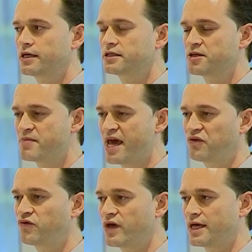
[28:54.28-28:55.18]
the
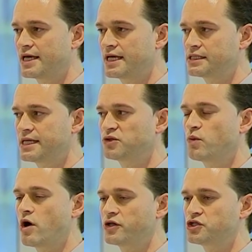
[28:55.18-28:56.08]
main thing is that
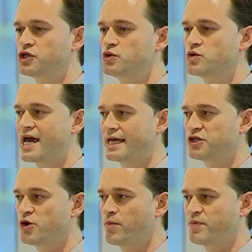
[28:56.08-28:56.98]
once you
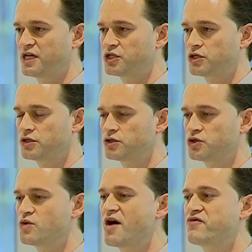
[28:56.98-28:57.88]
get your patient
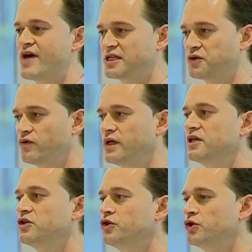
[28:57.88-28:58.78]
to effectively
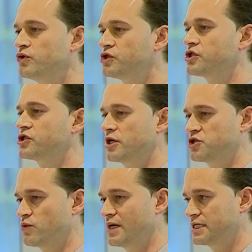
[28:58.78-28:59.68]
use
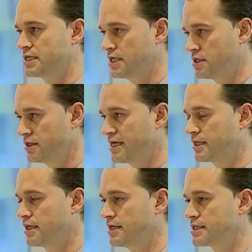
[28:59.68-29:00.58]
such relaxation
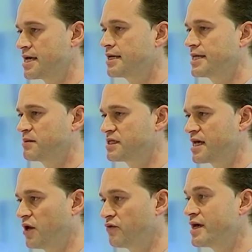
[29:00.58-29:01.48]
techniques
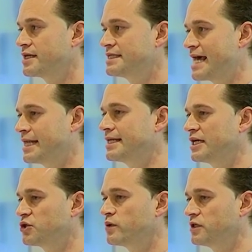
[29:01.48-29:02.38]
themselves, then
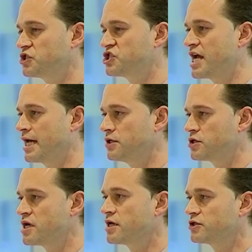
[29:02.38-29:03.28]
it will
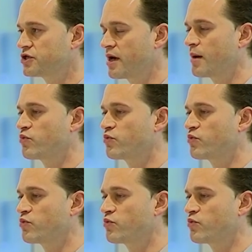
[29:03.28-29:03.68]
change the